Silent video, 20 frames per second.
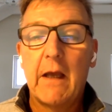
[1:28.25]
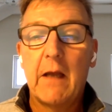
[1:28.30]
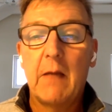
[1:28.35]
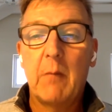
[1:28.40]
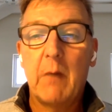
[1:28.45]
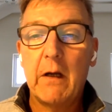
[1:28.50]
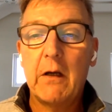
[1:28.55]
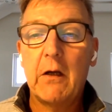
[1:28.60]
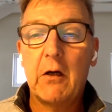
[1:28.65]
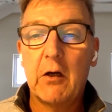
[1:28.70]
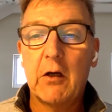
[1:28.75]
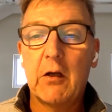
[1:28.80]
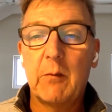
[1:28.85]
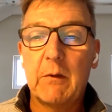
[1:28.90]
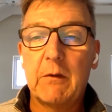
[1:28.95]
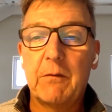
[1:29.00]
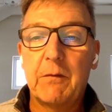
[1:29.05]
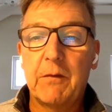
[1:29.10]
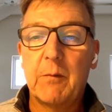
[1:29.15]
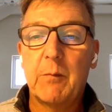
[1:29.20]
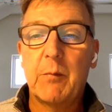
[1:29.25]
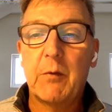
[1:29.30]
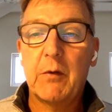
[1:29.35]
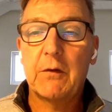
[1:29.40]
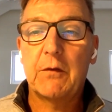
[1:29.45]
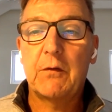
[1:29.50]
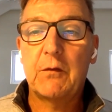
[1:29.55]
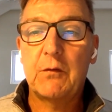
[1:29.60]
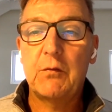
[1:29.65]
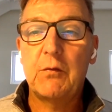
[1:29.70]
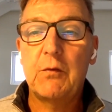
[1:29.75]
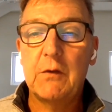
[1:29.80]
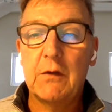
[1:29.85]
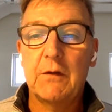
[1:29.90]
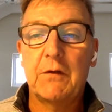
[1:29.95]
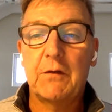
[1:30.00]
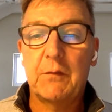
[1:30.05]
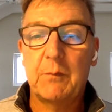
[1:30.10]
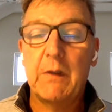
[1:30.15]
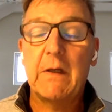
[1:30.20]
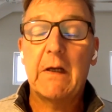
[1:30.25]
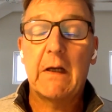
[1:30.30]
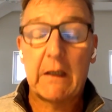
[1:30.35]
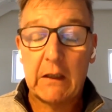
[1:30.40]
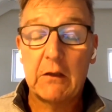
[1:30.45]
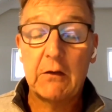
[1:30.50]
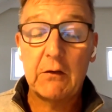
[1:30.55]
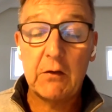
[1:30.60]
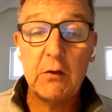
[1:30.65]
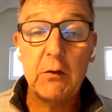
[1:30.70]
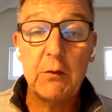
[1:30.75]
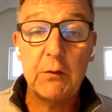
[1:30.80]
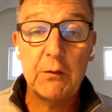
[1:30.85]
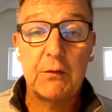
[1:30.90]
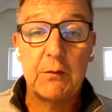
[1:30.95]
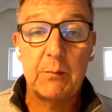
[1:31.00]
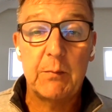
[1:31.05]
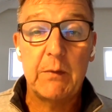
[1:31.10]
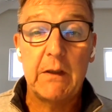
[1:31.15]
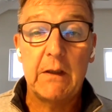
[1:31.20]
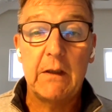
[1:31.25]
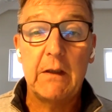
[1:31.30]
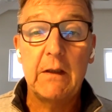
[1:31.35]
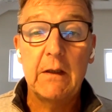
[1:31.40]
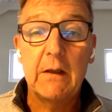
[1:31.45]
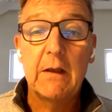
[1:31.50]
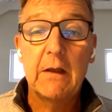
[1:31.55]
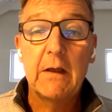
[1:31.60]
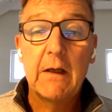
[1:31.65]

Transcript: And my argument for the past two years has been and continues to be